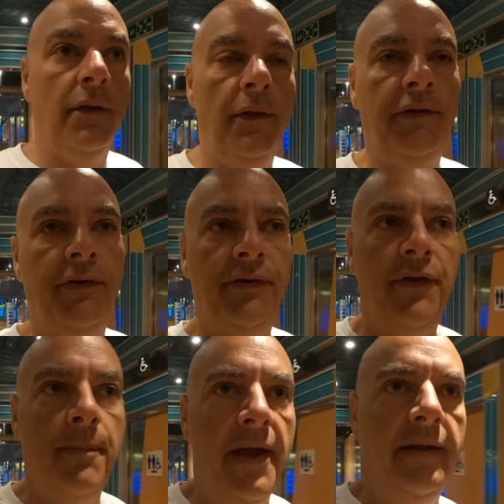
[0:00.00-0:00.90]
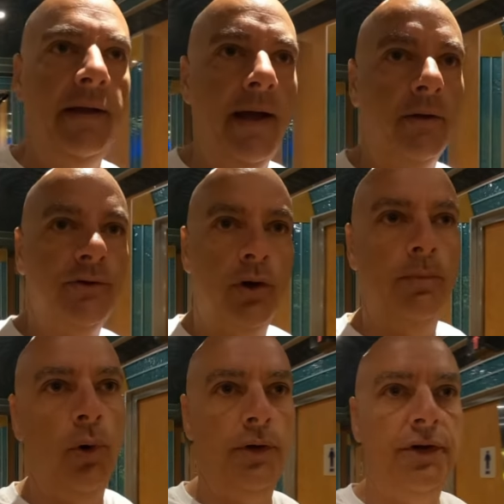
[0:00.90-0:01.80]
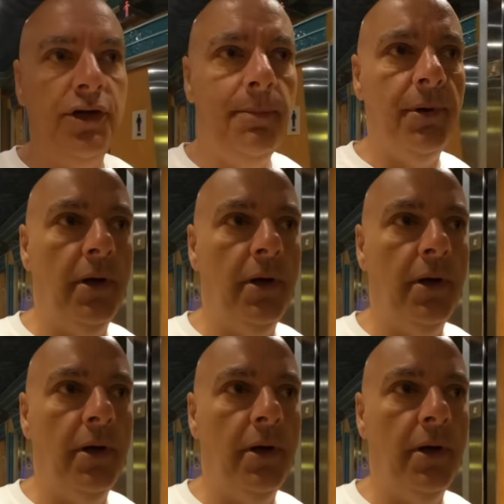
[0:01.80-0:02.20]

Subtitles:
This is the main lounge on board the ship.